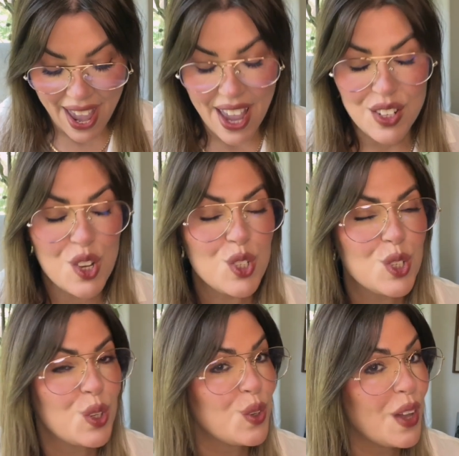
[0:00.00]
and
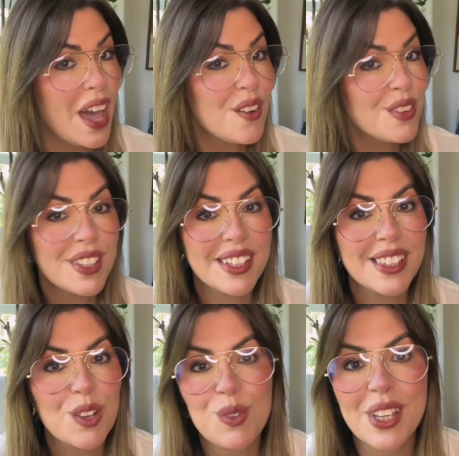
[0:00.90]
show you
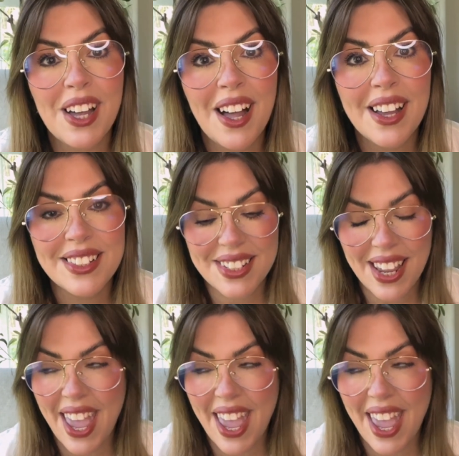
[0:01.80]
everything that we got.